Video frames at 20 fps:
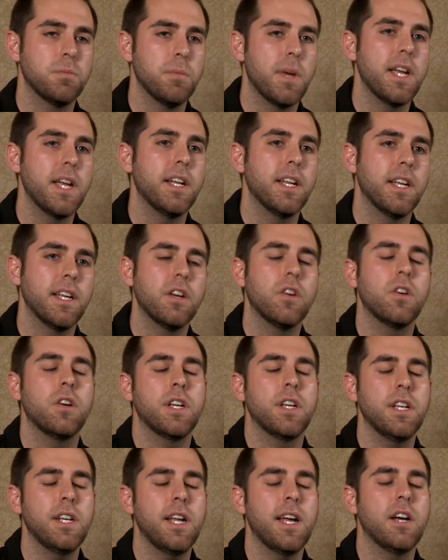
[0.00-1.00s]
made
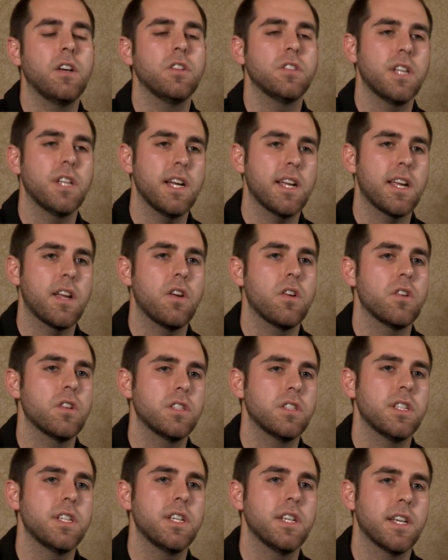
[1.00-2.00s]
in-house at
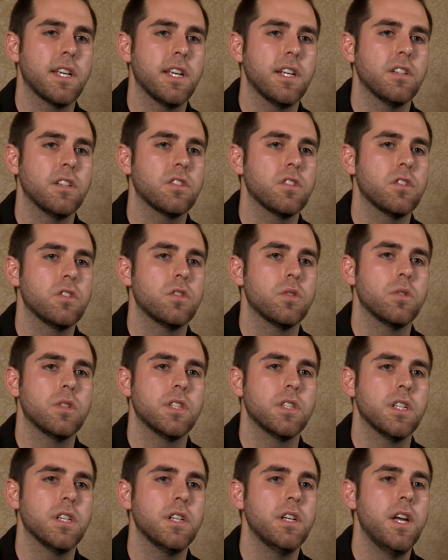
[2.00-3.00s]
KRC in Kennesaw,
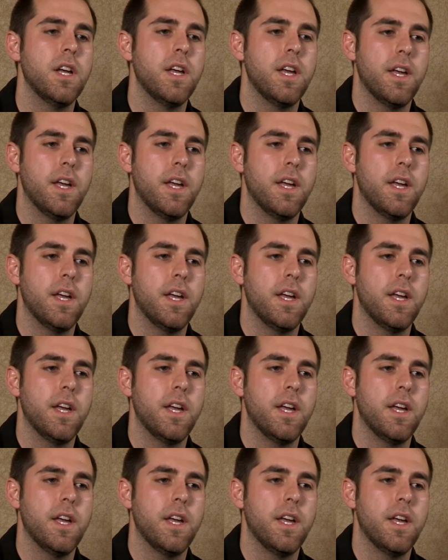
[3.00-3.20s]
Georgia.